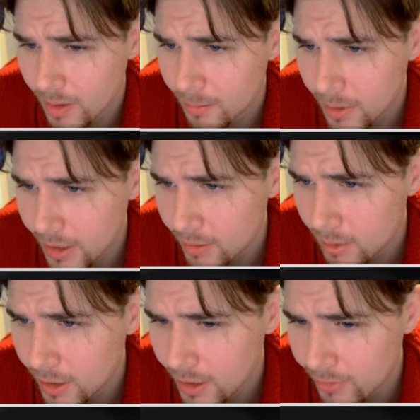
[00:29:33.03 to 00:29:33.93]
But I
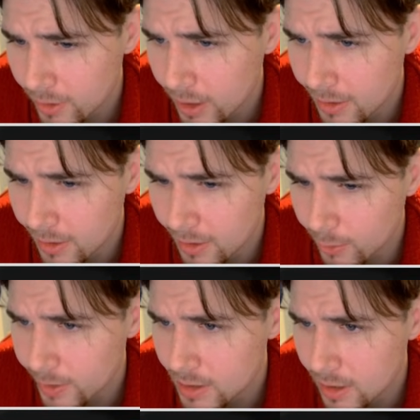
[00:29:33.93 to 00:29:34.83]
completely forgot that the
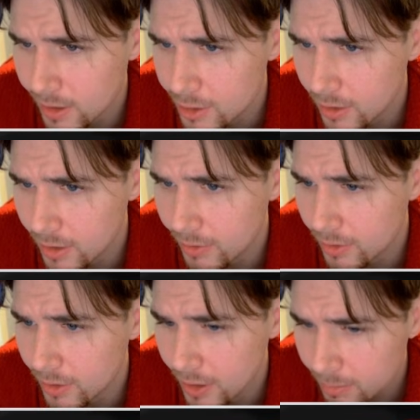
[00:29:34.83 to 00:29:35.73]
queens saw each other
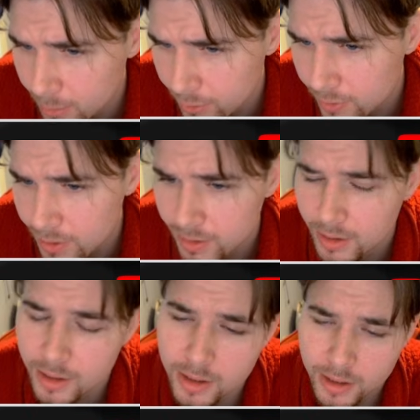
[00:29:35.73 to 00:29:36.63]
after the knight moved.
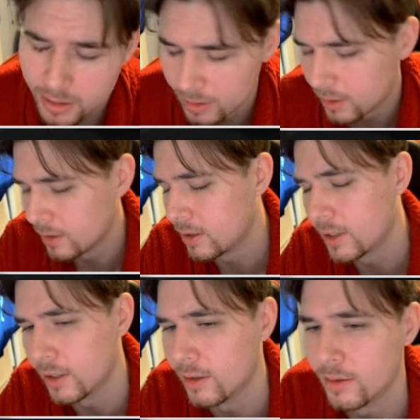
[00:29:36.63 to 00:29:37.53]

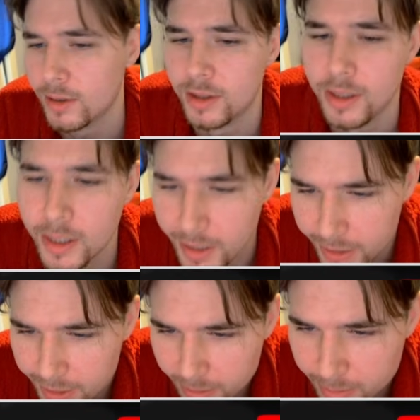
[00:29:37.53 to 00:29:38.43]
So I
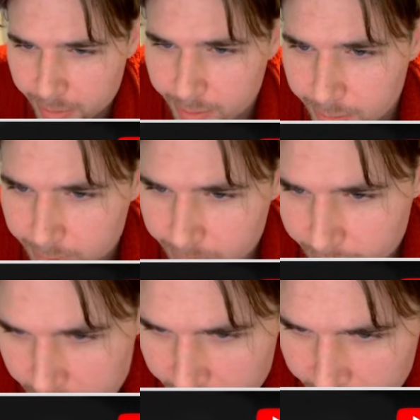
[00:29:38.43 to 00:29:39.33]
ended up
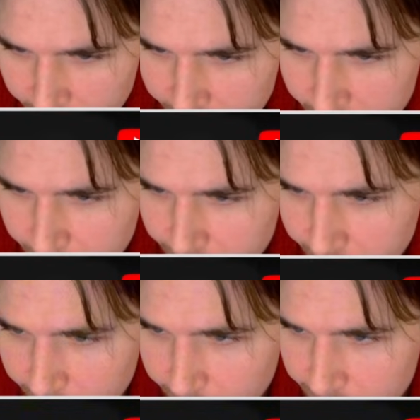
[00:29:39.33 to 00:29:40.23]
messing that up, and
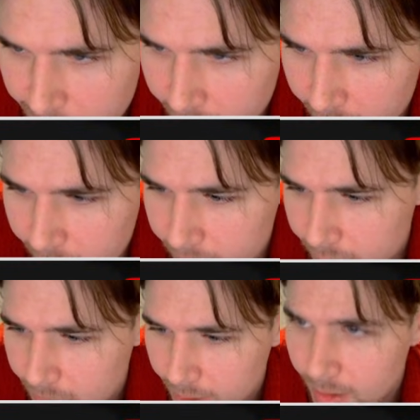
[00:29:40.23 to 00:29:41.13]
then we just kind of
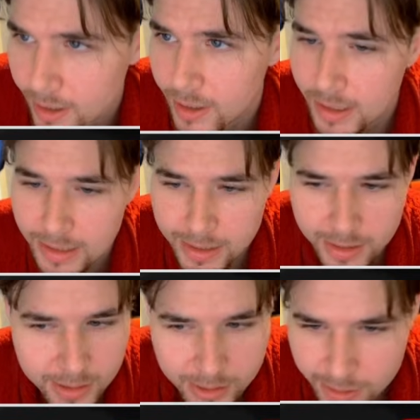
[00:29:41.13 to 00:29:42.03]

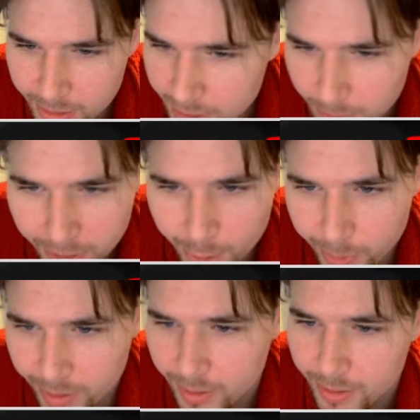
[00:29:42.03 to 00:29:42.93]
need to play
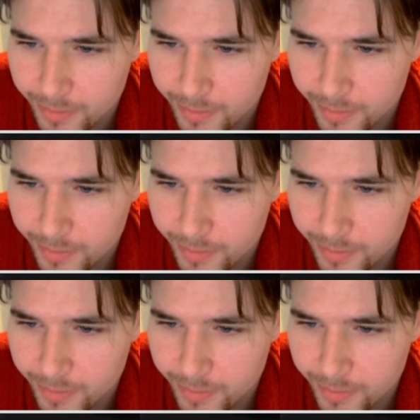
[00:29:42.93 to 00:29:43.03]
quick.